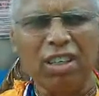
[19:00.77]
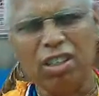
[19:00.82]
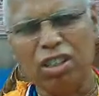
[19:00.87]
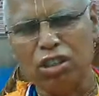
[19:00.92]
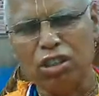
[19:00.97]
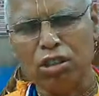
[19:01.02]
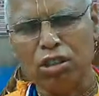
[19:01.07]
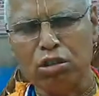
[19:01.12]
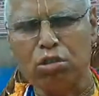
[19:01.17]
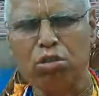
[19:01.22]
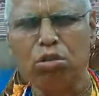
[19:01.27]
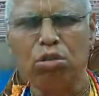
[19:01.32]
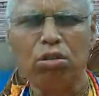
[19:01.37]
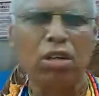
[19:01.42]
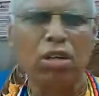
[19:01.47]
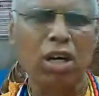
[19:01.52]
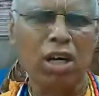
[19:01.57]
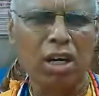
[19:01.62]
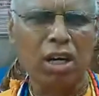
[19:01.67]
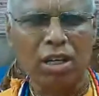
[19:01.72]
his
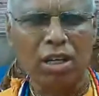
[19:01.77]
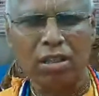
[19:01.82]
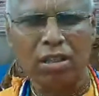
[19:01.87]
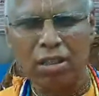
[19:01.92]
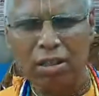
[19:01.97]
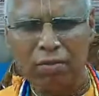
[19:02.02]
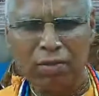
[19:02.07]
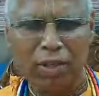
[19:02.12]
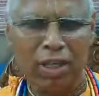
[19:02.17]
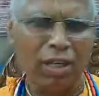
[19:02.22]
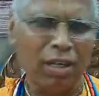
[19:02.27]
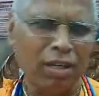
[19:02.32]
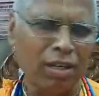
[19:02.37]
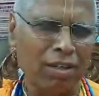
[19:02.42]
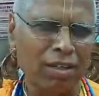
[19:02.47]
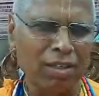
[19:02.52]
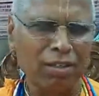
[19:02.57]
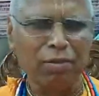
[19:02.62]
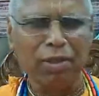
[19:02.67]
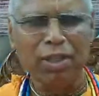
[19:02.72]
hunkar and the way
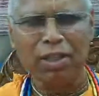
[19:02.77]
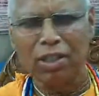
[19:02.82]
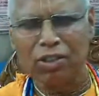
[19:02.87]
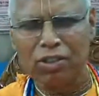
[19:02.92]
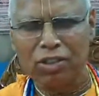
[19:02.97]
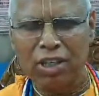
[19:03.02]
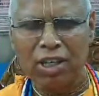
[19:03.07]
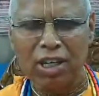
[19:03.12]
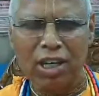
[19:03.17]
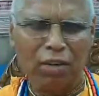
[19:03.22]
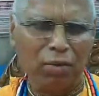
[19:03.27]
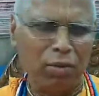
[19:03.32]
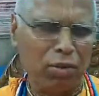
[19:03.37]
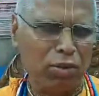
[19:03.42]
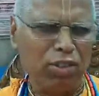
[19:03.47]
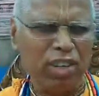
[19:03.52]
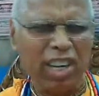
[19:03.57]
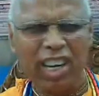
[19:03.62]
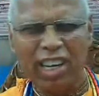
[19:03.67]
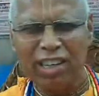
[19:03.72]
Advaita Acharya
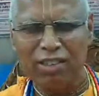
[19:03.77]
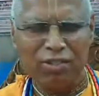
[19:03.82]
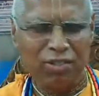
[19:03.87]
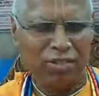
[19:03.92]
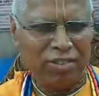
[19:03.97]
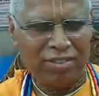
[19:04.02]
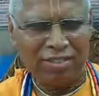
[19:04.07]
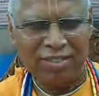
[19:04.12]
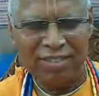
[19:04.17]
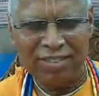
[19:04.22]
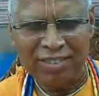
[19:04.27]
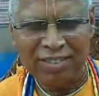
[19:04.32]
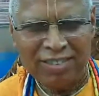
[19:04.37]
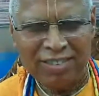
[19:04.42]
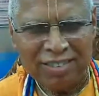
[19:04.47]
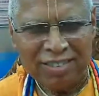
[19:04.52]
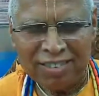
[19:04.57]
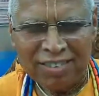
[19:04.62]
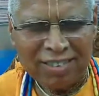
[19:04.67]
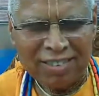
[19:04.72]
would dance.
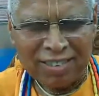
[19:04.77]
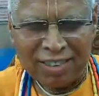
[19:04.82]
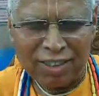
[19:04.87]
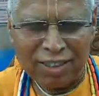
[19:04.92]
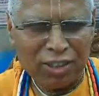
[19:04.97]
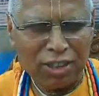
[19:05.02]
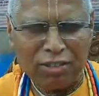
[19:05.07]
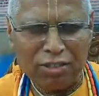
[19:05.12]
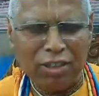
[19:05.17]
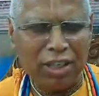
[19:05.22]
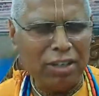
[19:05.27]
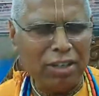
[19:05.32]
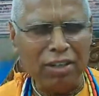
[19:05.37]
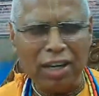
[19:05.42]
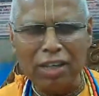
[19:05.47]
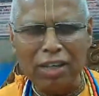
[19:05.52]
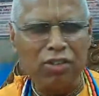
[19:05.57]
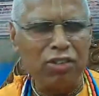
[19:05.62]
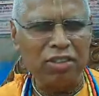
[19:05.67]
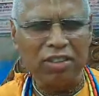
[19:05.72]
He's a great
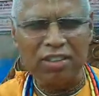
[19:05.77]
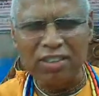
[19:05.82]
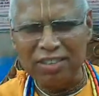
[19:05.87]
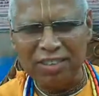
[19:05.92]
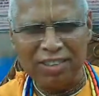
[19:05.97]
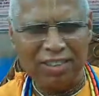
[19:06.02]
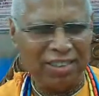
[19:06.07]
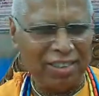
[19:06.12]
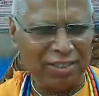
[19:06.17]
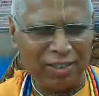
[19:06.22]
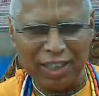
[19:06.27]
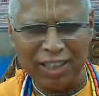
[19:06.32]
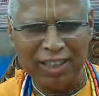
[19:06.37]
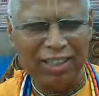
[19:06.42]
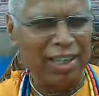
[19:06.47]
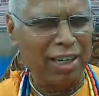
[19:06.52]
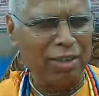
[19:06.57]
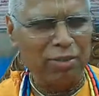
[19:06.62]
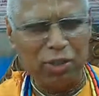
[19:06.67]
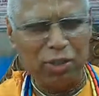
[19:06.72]
dancer when
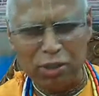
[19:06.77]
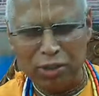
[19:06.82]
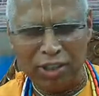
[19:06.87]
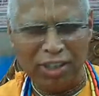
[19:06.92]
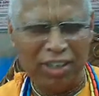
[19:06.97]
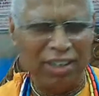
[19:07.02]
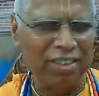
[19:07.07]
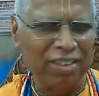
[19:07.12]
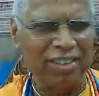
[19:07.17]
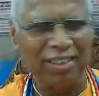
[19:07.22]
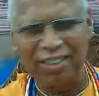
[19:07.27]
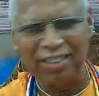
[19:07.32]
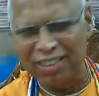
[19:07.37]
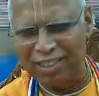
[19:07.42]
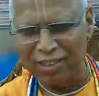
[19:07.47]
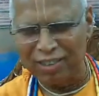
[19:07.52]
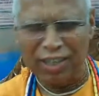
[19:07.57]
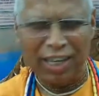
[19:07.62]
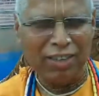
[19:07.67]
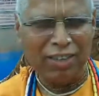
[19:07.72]
it comes to kirtan
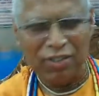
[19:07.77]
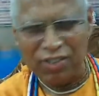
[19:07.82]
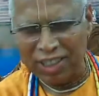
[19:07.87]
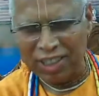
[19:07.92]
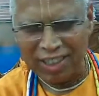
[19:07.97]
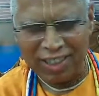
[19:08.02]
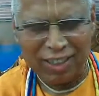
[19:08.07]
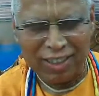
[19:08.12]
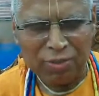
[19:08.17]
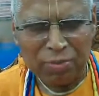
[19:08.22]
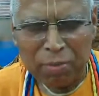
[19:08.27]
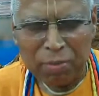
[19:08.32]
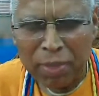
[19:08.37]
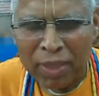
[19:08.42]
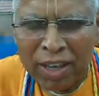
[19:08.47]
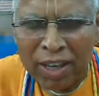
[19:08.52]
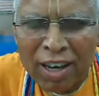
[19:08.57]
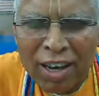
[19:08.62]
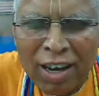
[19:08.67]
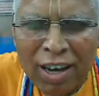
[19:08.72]
and dancing.
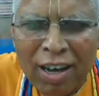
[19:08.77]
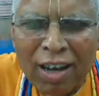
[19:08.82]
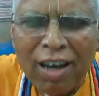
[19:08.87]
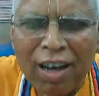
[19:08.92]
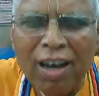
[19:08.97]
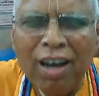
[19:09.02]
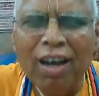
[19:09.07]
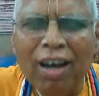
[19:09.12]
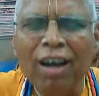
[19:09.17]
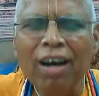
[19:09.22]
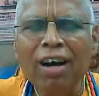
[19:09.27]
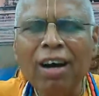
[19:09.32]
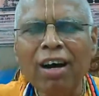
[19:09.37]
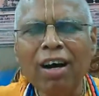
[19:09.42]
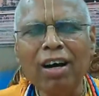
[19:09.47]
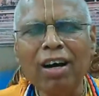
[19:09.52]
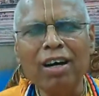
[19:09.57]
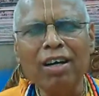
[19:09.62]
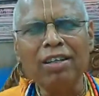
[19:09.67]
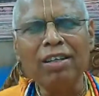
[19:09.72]

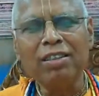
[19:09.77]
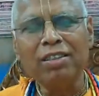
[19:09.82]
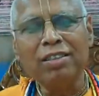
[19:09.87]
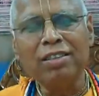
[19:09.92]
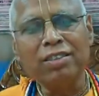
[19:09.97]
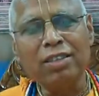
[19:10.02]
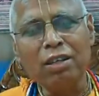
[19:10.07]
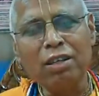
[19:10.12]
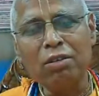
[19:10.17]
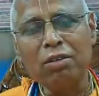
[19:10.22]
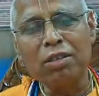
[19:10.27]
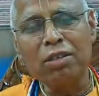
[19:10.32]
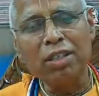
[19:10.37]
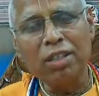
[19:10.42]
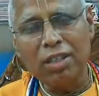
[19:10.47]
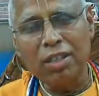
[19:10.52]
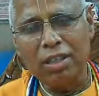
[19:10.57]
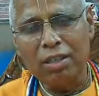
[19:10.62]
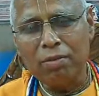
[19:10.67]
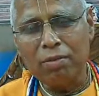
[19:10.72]
And so
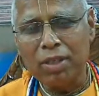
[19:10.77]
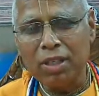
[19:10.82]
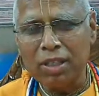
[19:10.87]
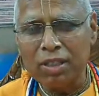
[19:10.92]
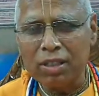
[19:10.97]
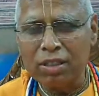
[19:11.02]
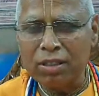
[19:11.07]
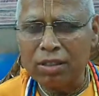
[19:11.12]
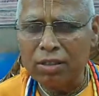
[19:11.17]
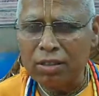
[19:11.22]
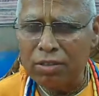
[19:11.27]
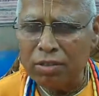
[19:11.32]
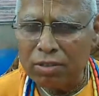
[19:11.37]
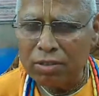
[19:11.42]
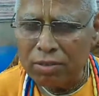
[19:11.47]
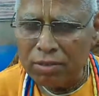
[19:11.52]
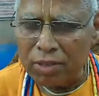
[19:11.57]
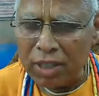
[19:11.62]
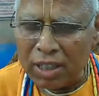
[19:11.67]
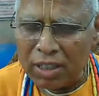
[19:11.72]
he was
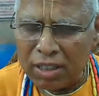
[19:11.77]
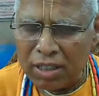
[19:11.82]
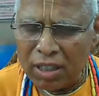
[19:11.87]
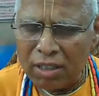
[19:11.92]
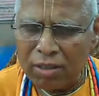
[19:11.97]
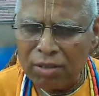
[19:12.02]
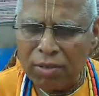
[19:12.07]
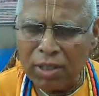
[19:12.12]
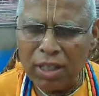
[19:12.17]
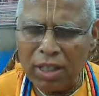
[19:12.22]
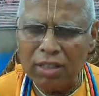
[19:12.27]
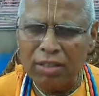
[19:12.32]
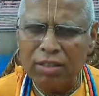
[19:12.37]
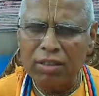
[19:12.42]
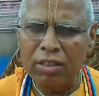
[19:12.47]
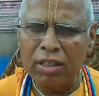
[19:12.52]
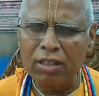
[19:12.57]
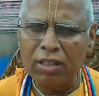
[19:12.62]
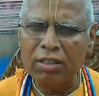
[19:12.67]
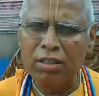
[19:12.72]
wondering, what
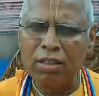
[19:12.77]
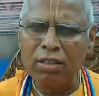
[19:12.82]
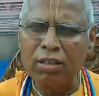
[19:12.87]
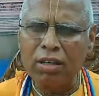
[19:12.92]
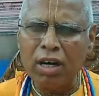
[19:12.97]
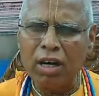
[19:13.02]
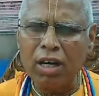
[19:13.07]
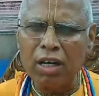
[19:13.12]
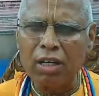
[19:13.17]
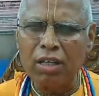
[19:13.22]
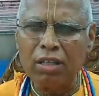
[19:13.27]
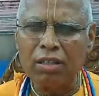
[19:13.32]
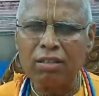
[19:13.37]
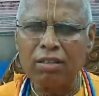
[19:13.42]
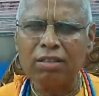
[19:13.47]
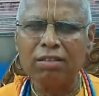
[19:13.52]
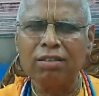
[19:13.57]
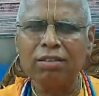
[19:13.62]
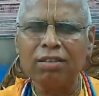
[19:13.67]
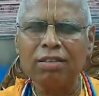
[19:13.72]
is this?
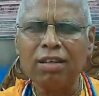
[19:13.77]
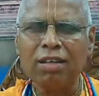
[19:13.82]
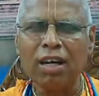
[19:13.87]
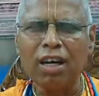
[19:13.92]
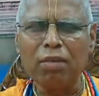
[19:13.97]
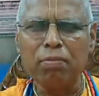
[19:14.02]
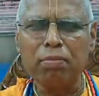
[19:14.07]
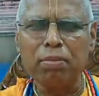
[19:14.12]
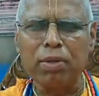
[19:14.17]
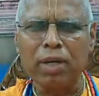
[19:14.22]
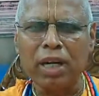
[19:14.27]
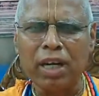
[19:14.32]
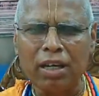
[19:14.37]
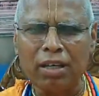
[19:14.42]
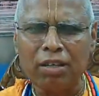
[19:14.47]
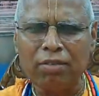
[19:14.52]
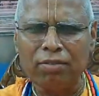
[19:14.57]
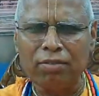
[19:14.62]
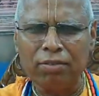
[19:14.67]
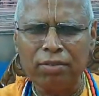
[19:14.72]
I
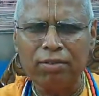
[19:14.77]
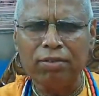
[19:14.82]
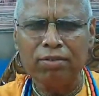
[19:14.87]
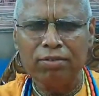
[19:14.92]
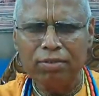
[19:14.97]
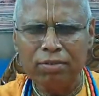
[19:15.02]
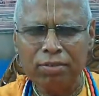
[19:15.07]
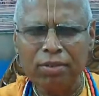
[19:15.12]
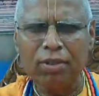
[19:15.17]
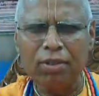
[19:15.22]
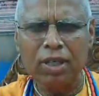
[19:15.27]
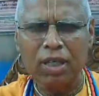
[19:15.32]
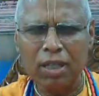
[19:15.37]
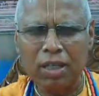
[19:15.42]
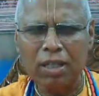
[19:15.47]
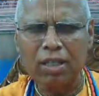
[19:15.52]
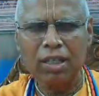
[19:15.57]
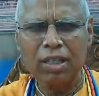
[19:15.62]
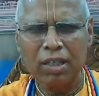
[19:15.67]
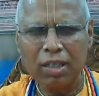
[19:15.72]
prayed
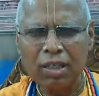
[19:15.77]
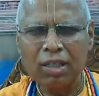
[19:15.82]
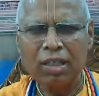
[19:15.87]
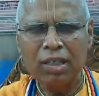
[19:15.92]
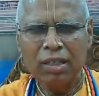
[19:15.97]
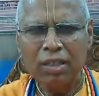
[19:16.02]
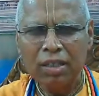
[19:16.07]
for